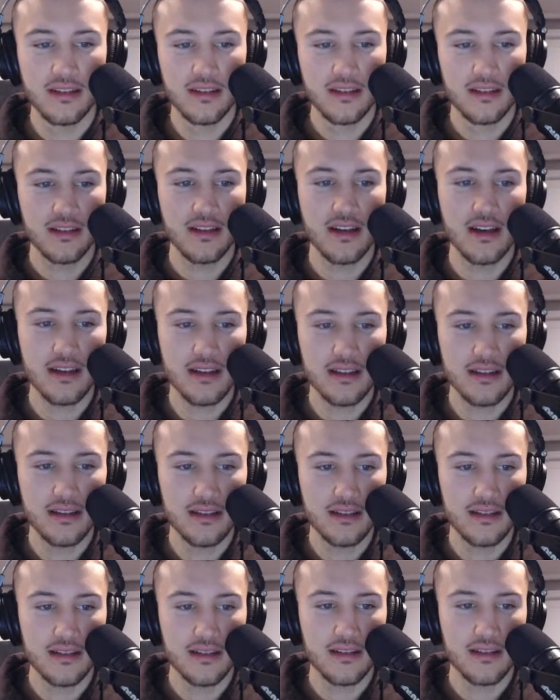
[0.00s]
Okay.
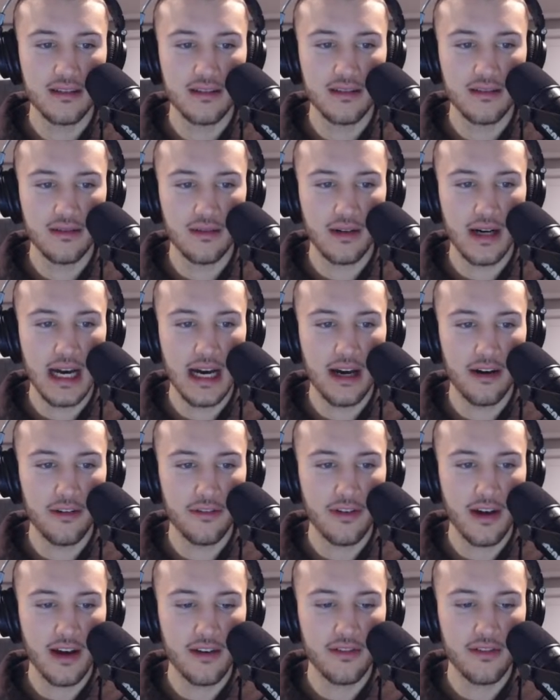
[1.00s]
Wow,
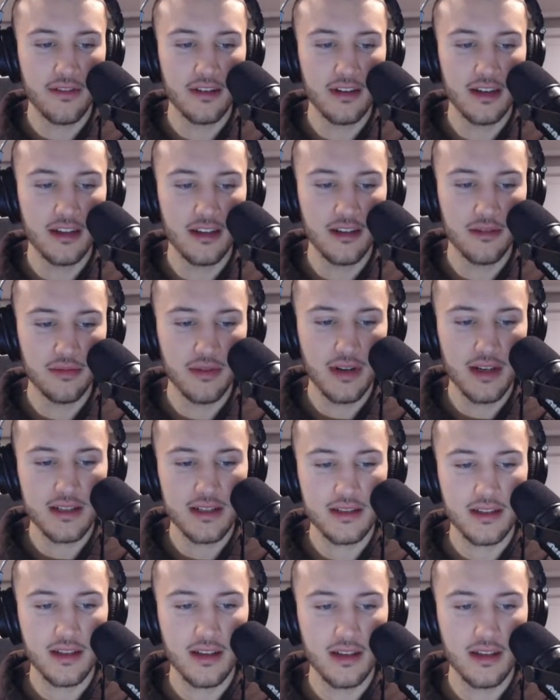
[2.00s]
$500 price
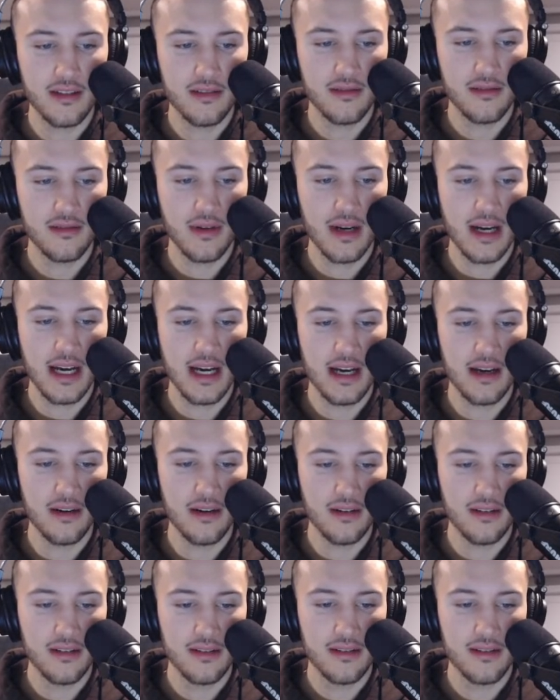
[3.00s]
cut. Wow.
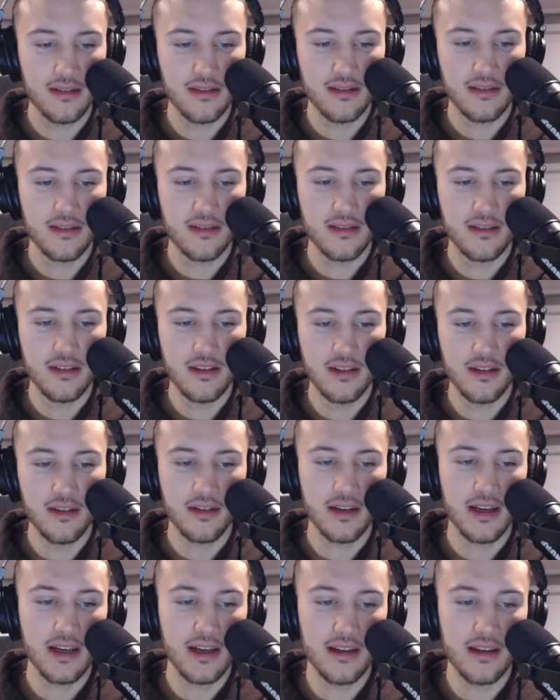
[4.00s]

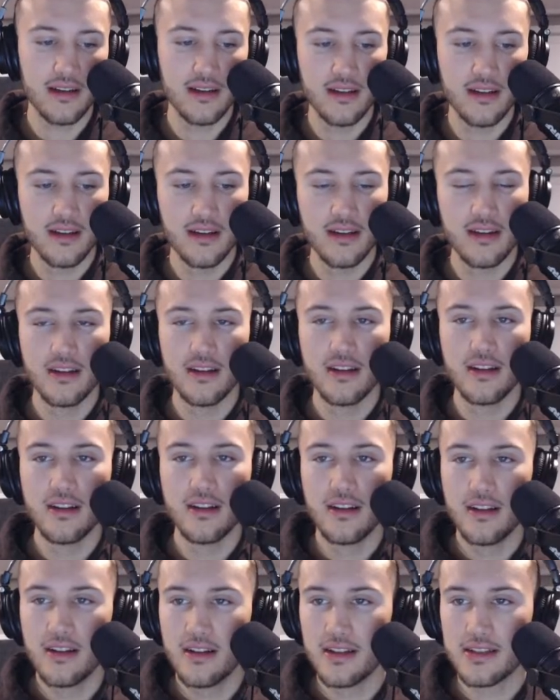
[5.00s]
Okay.
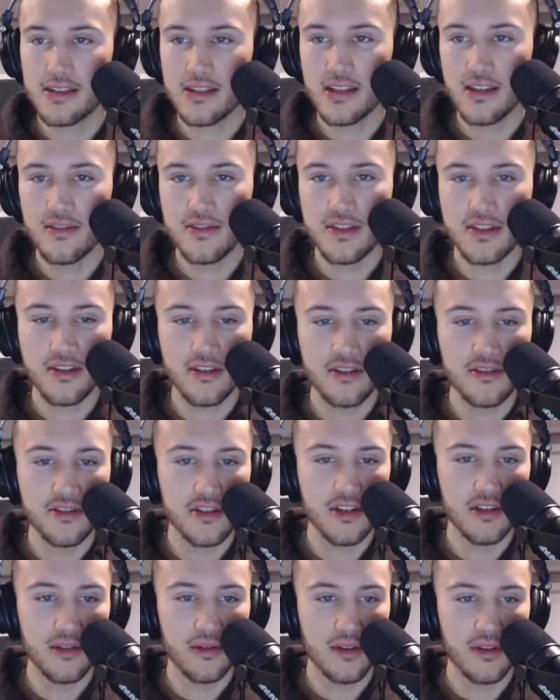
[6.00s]
Let's give
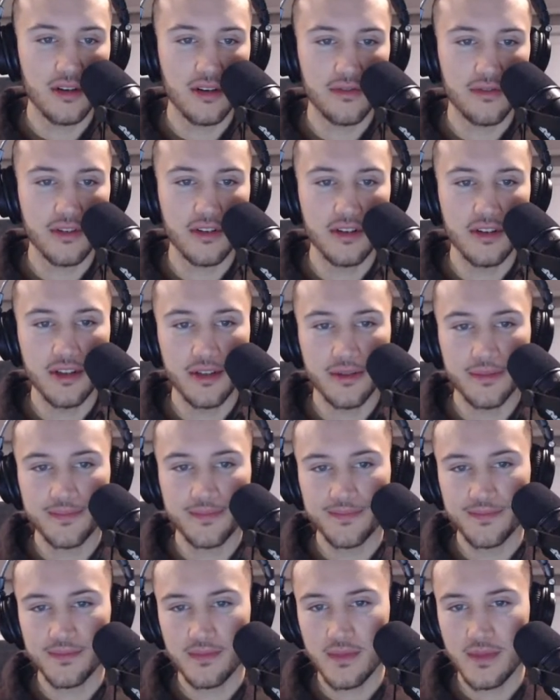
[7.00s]
Sergio an offer here.
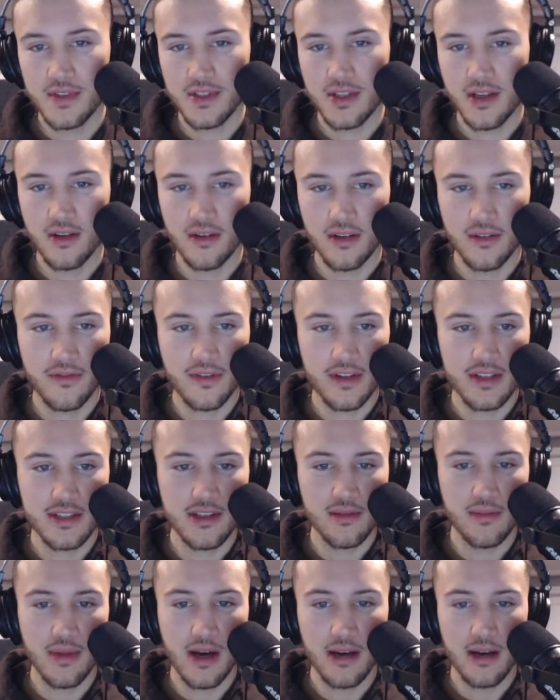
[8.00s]
So it fits the
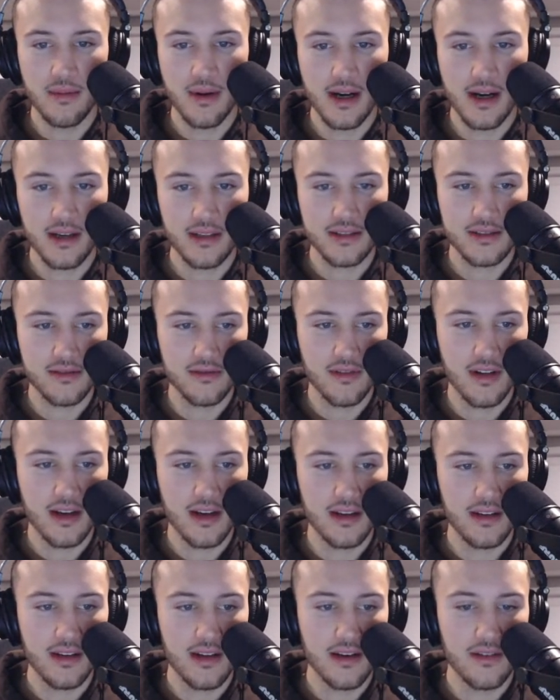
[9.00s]
buy box,
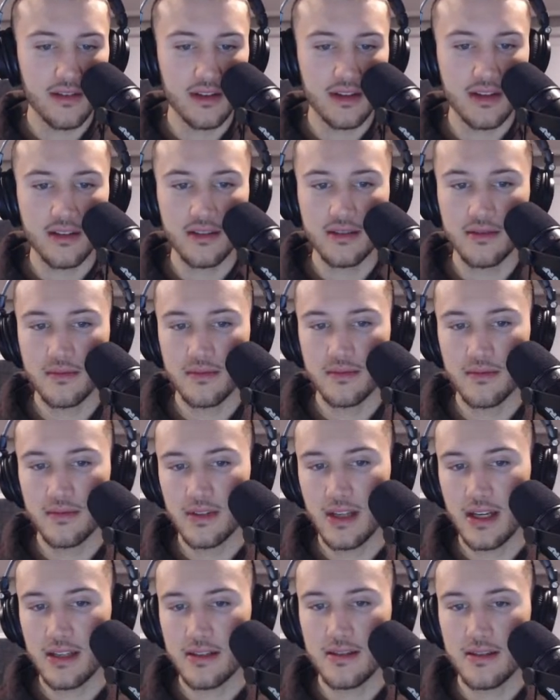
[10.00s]
right? Everything
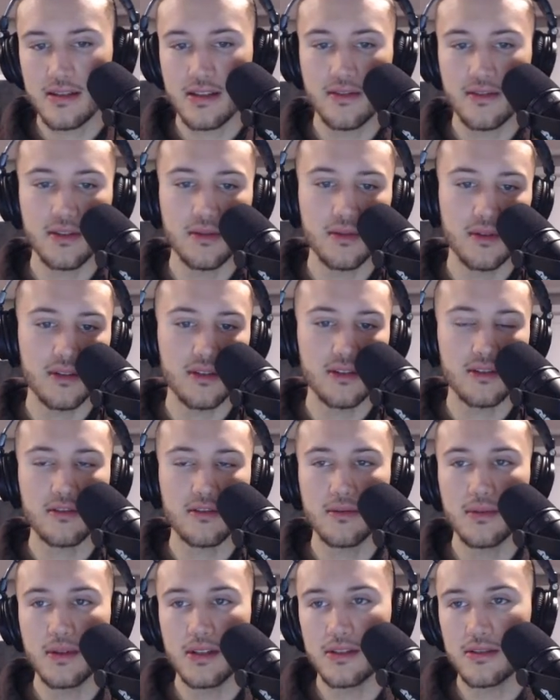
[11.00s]
1971,
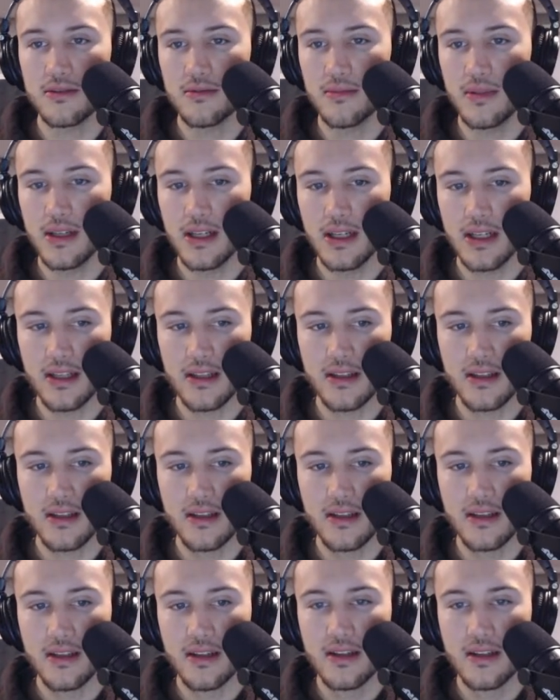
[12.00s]
3-bed, 2-bath,
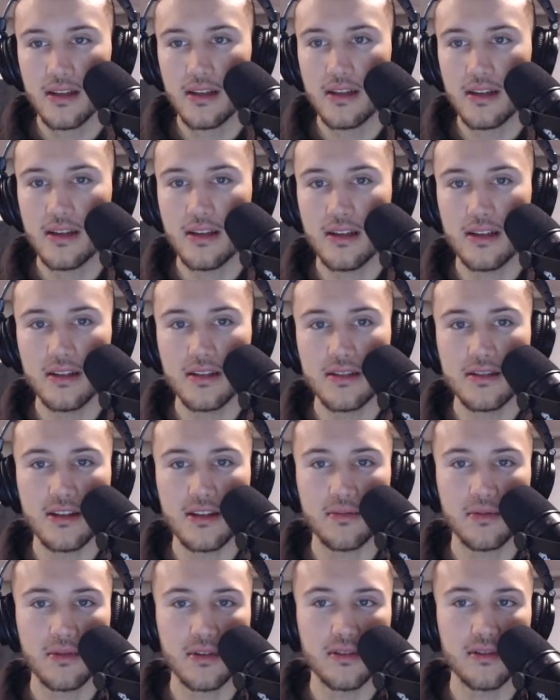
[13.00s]
in the
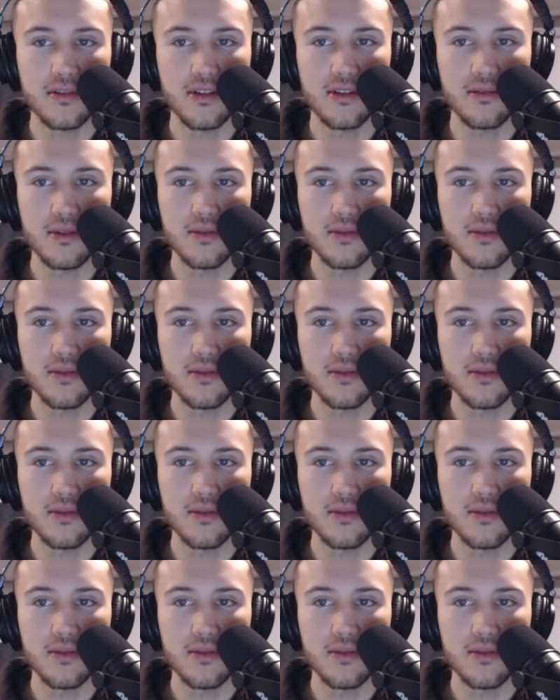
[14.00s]
zip code that we